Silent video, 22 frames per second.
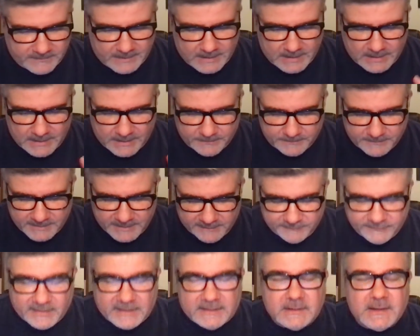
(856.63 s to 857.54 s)
Um,
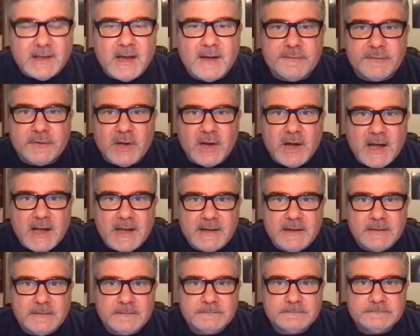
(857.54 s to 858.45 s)
if I love
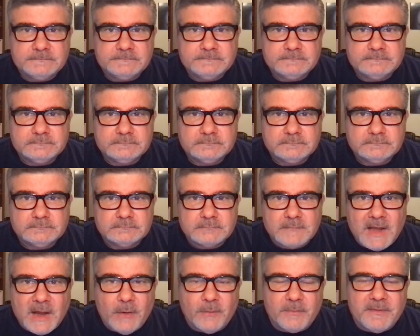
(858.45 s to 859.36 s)
God,
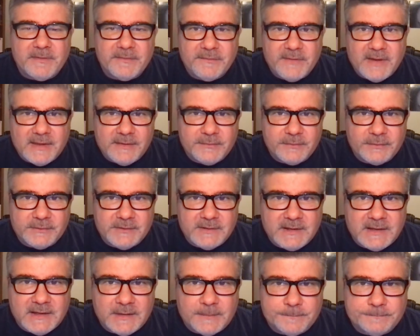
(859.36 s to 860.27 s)
I will be faithful to
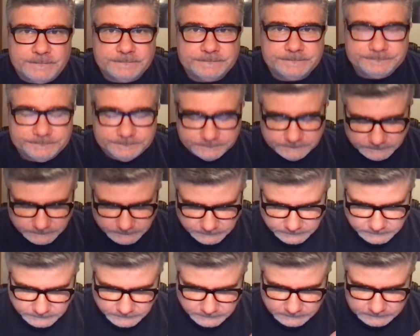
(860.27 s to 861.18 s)
Him.
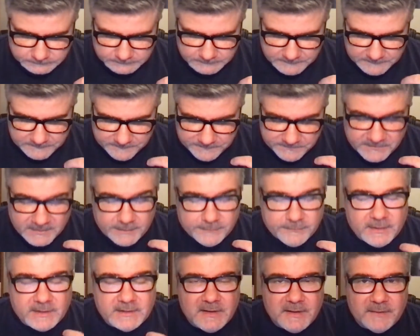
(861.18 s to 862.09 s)

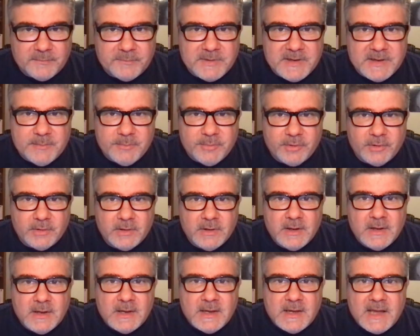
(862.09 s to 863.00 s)
If I love people,
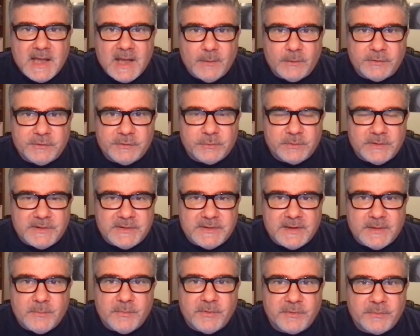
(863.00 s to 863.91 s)
I will treat
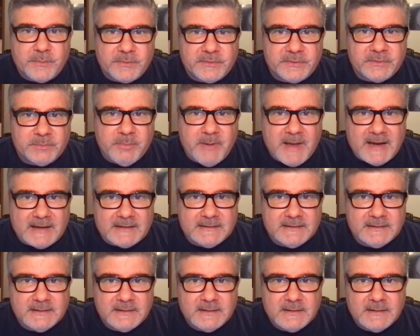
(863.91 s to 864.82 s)
them with
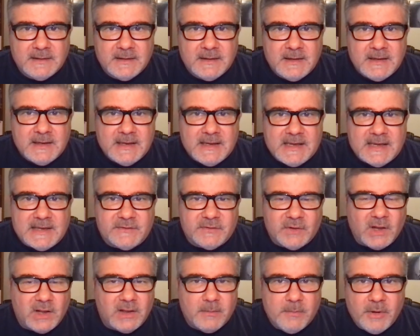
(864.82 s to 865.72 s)
respect. It's
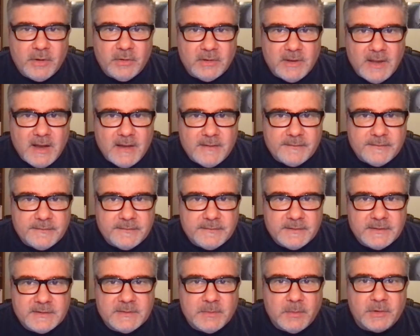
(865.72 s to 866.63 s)
all about love.
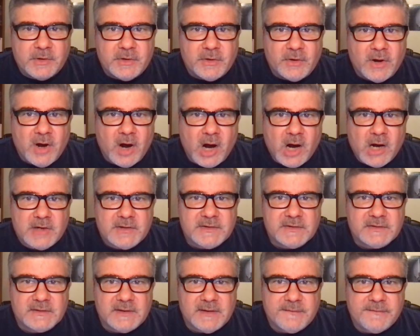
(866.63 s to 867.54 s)
It's about your
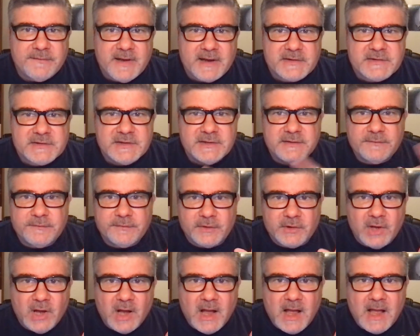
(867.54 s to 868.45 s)
heart's affection for
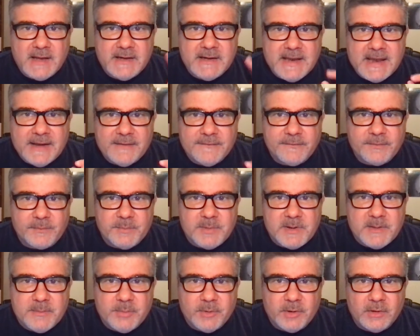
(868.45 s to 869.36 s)
God and for
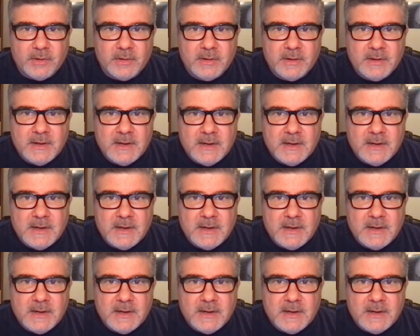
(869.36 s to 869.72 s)
people.